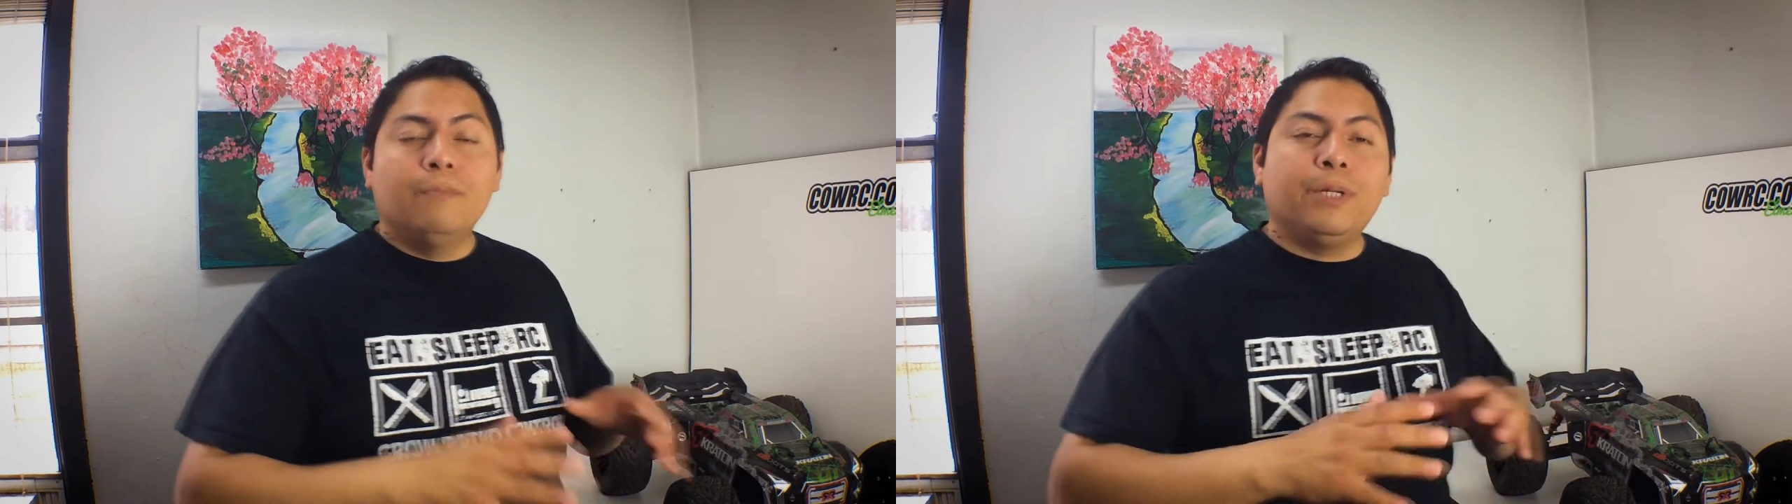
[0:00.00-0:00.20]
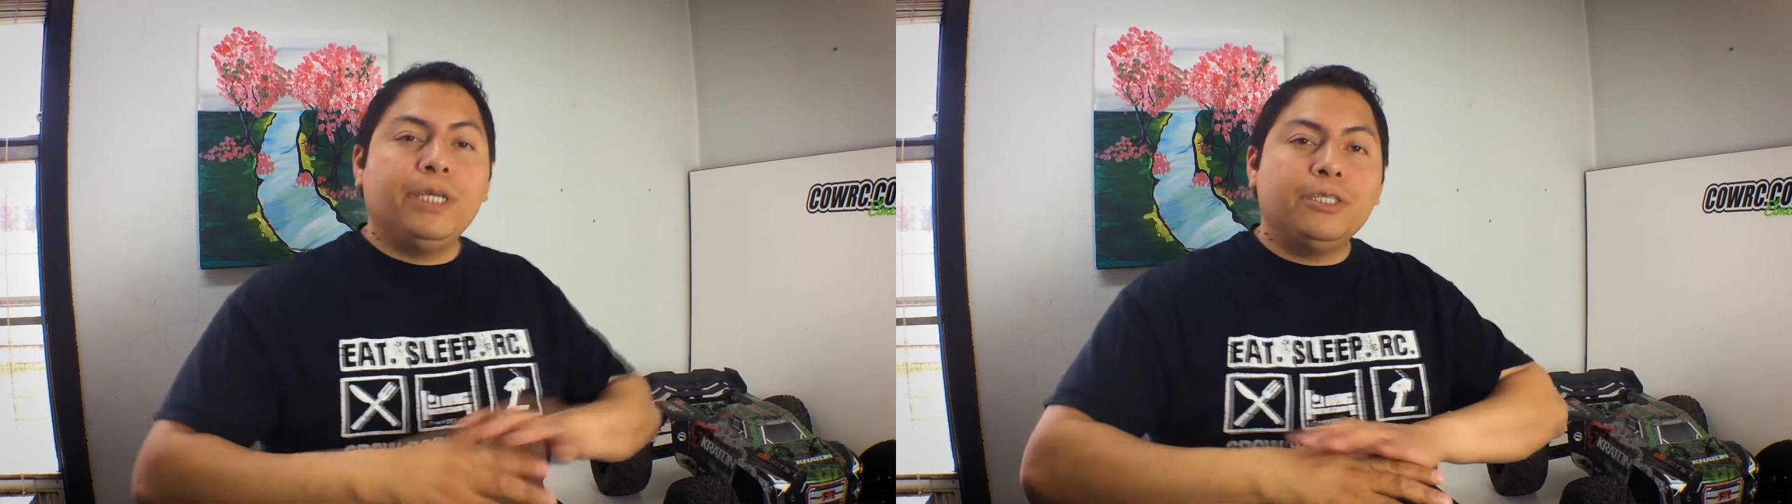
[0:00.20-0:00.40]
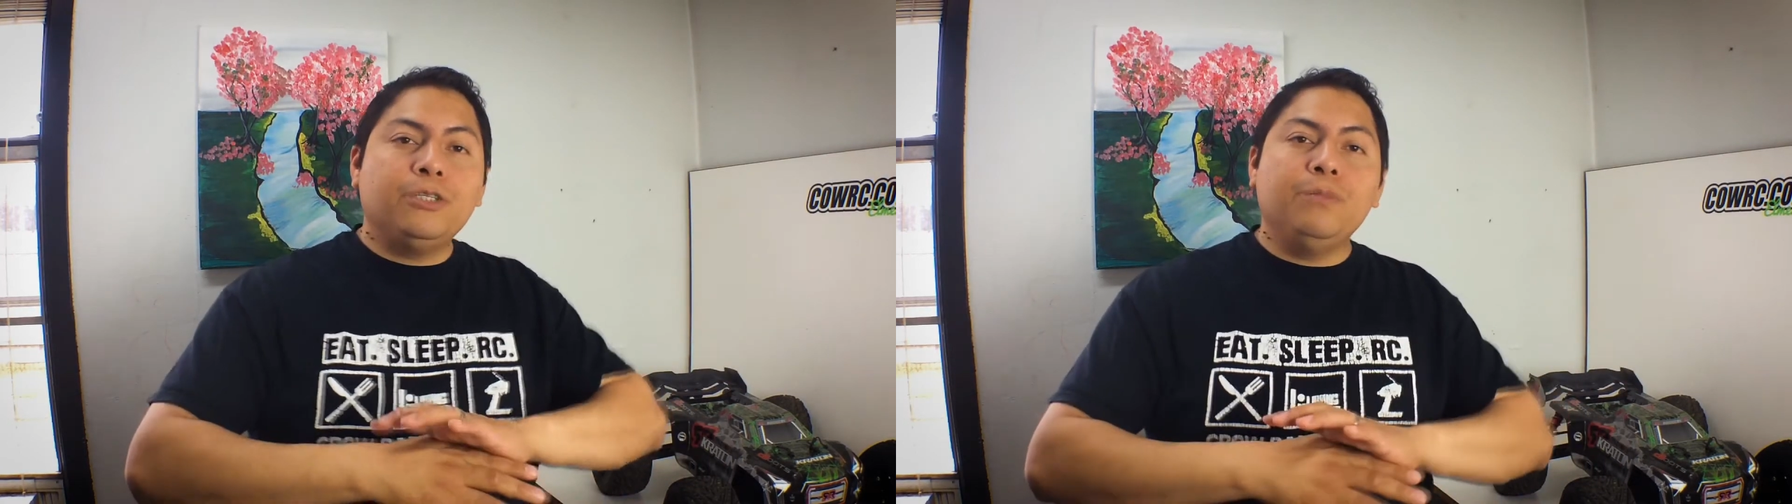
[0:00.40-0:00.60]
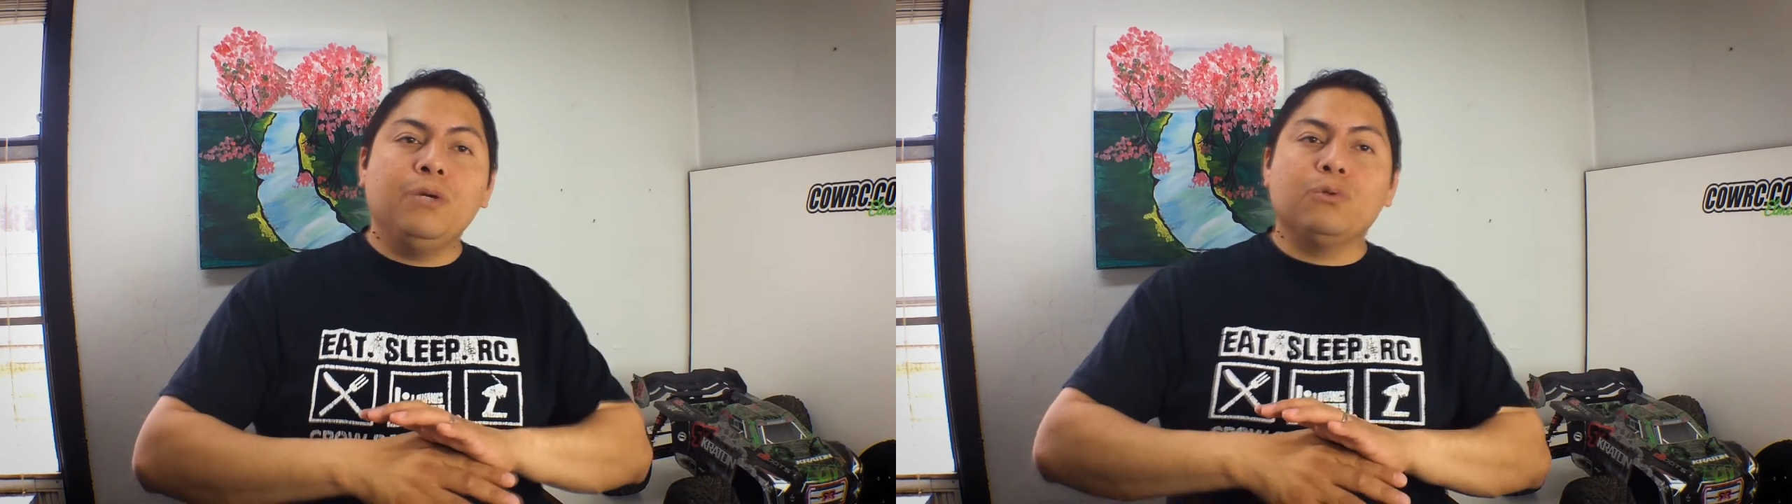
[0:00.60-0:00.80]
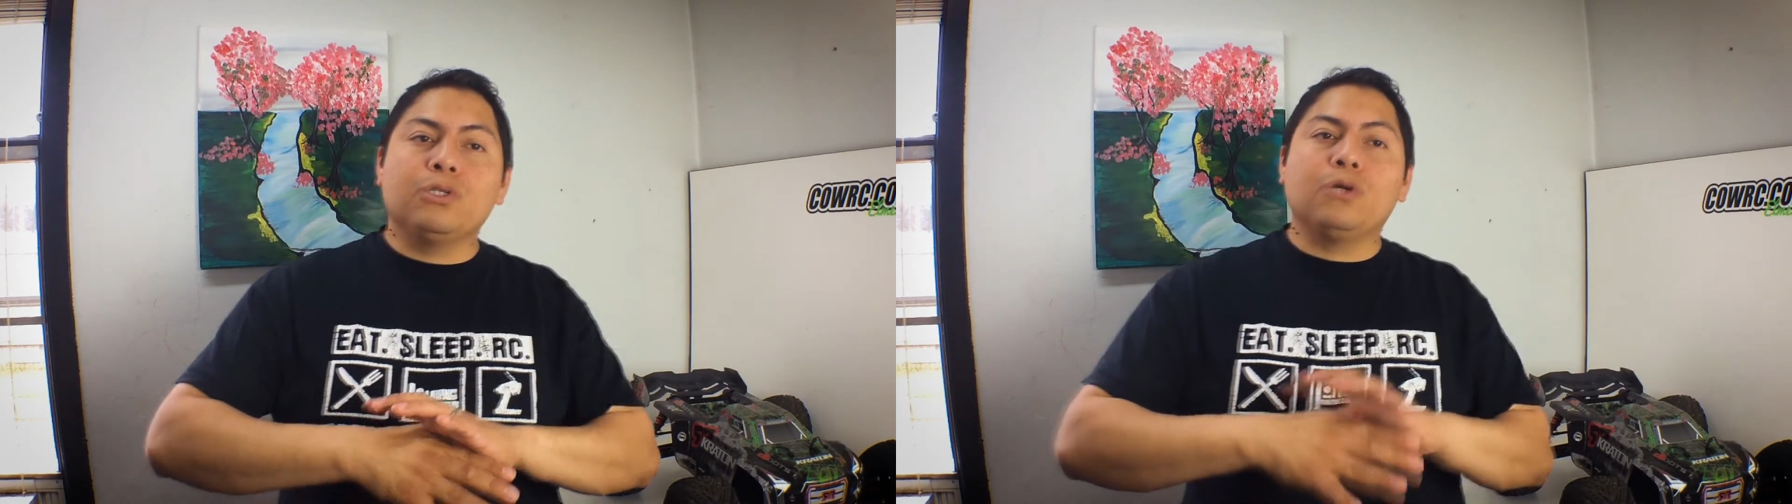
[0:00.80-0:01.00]
But here to
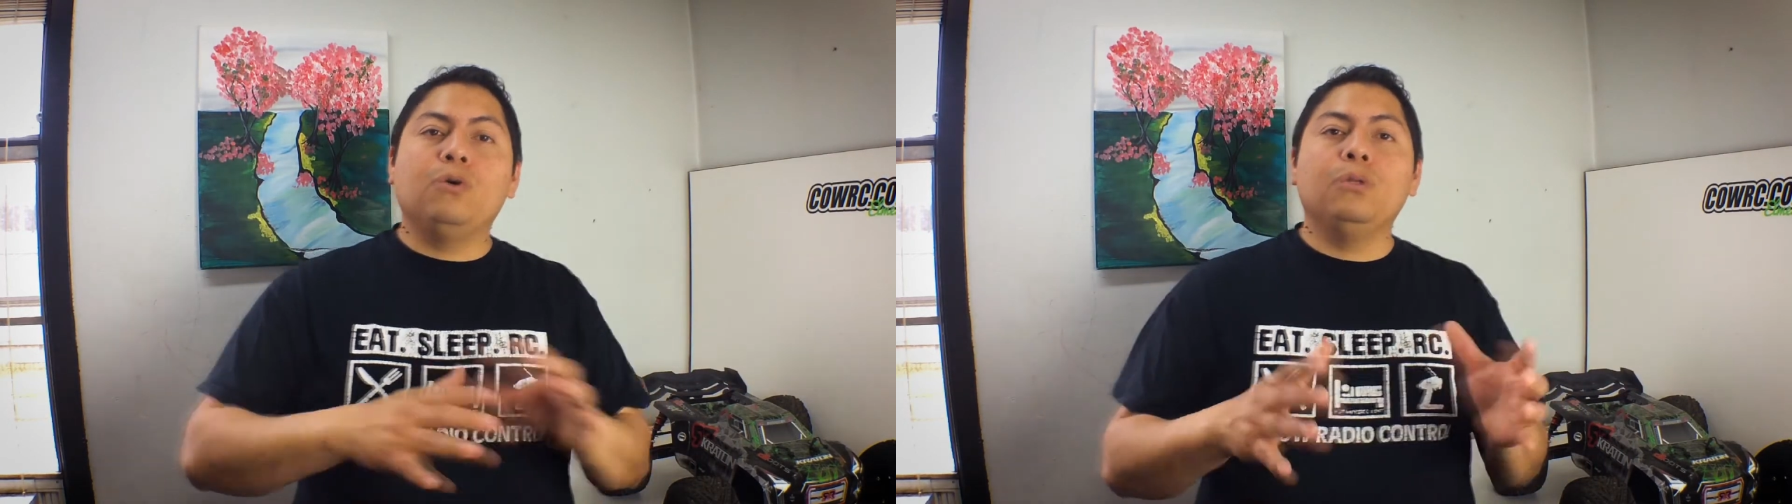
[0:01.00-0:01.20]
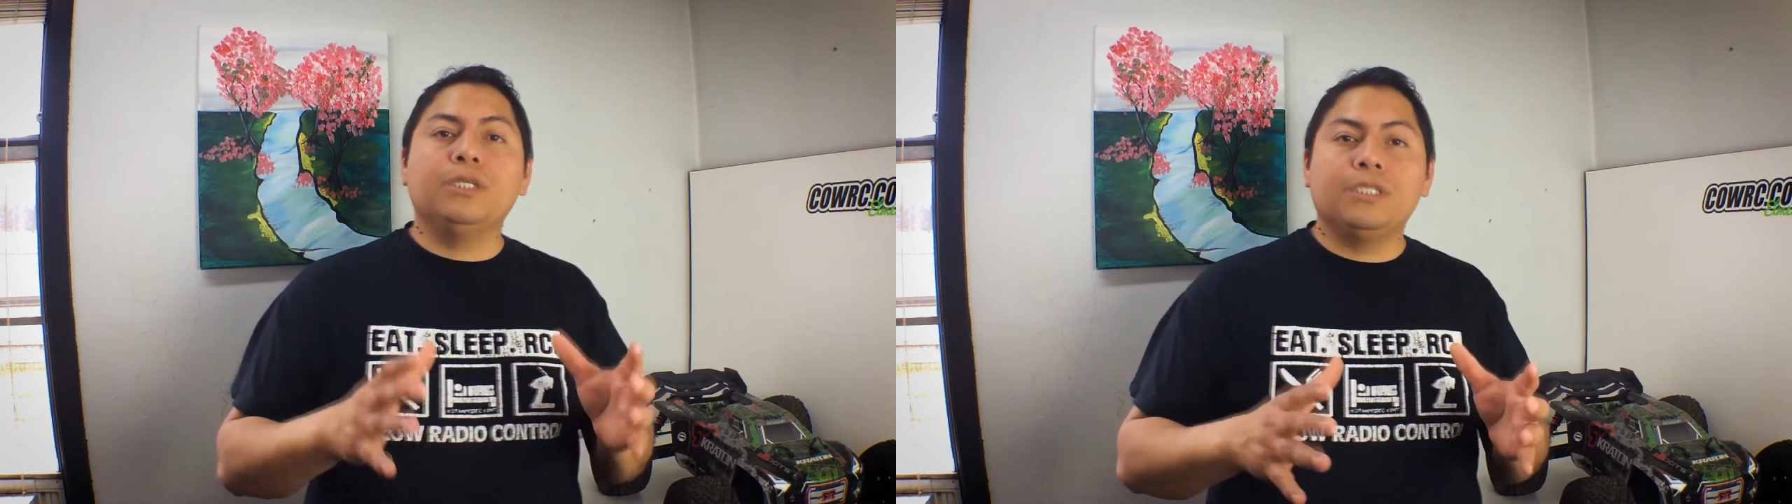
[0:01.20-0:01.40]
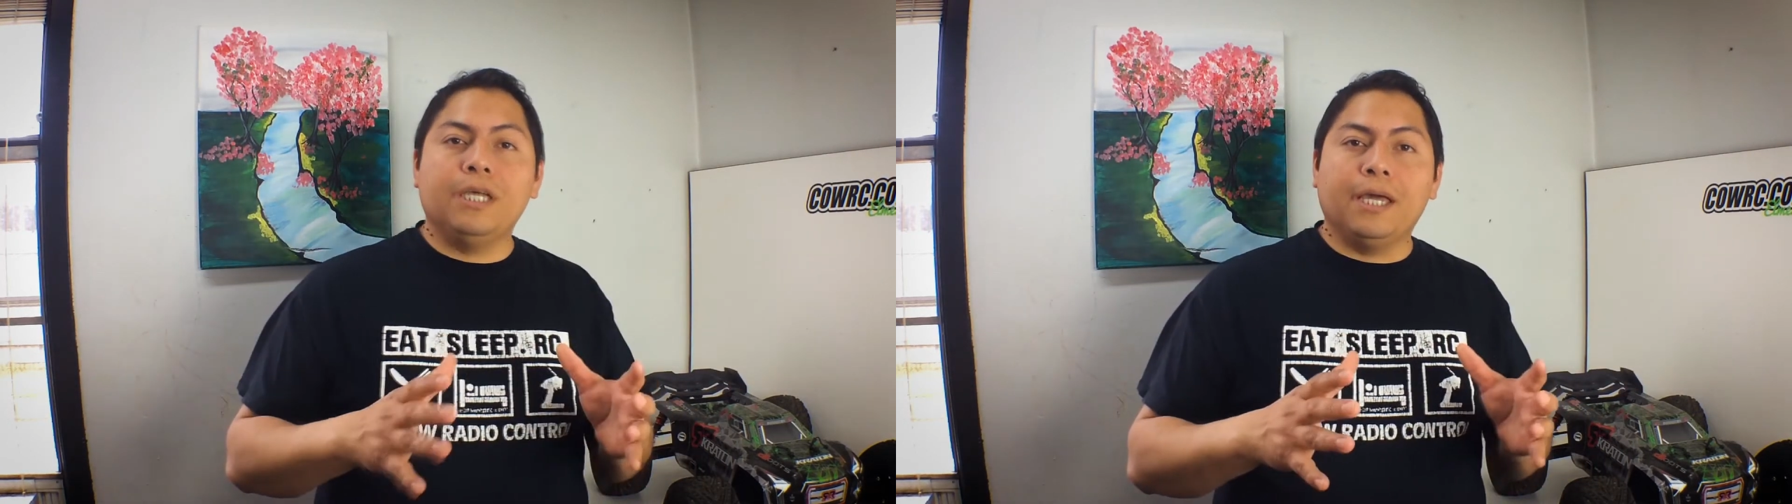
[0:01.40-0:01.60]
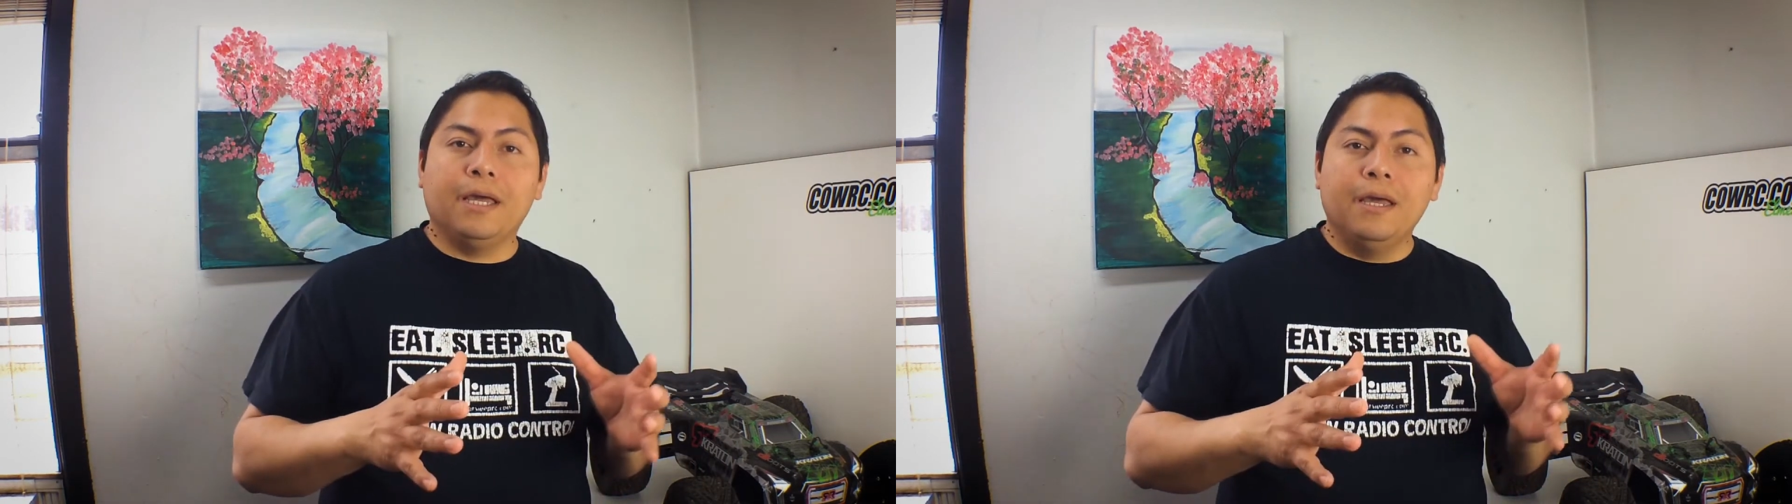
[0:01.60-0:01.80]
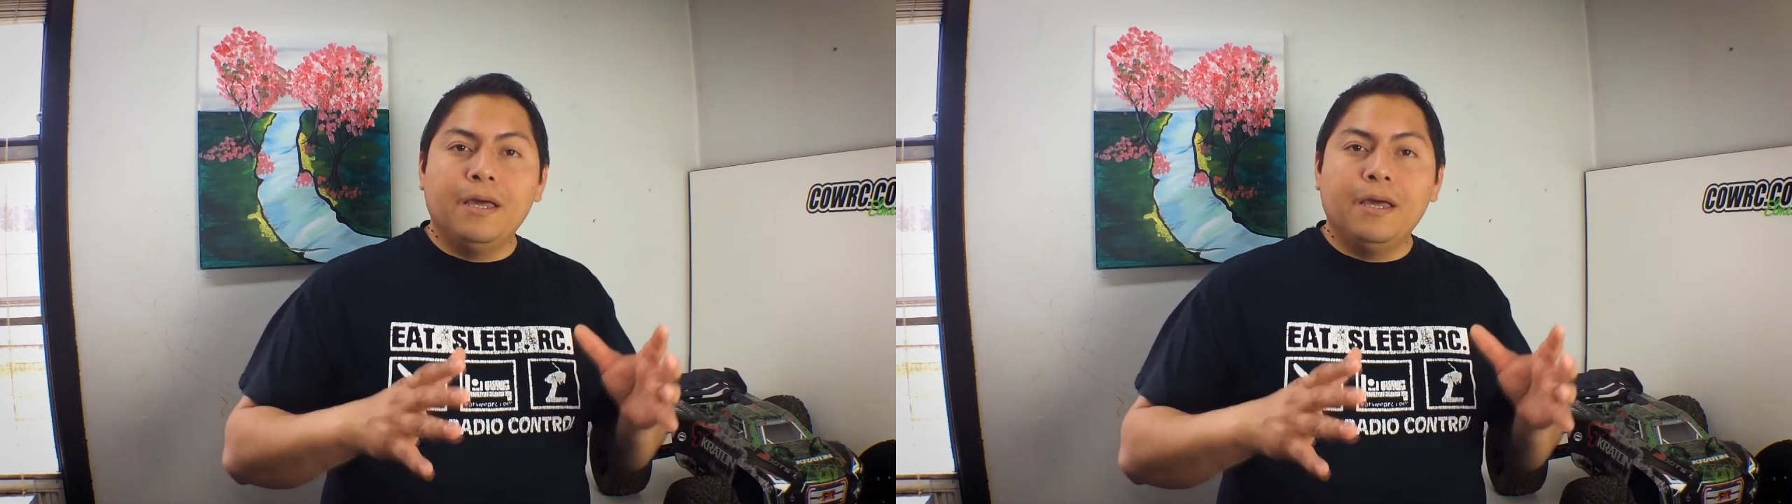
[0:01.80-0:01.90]
me was the coolest thing,